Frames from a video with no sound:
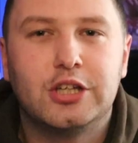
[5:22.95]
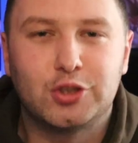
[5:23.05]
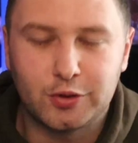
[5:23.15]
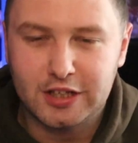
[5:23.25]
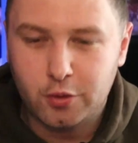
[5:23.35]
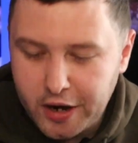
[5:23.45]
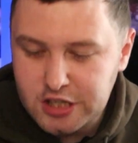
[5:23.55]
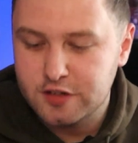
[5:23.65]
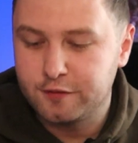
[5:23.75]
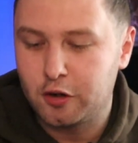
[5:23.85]
So the
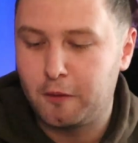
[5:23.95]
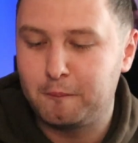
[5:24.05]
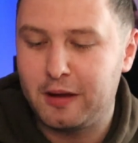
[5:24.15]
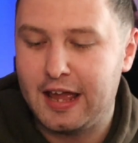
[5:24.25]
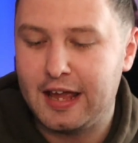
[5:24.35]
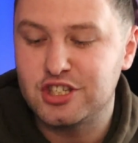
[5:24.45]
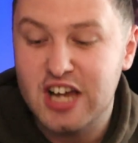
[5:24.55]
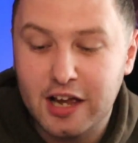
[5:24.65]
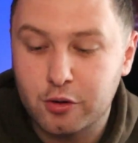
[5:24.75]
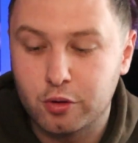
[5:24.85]
question from uh,
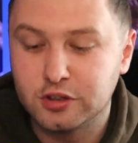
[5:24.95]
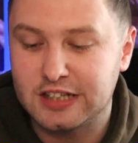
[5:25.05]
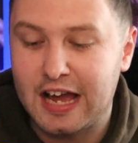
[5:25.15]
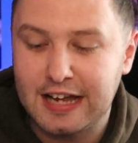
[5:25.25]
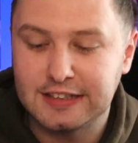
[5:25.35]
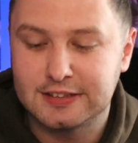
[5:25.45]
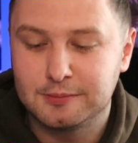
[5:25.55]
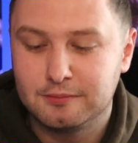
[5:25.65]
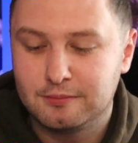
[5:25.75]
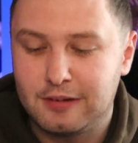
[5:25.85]
Jack Rhodes is,
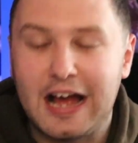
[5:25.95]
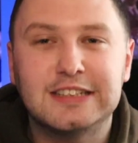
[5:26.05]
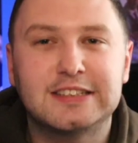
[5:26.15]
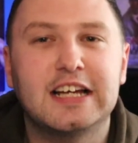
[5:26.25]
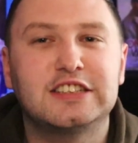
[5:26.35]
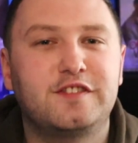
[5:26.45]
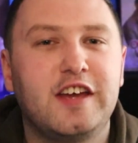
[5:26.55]
is this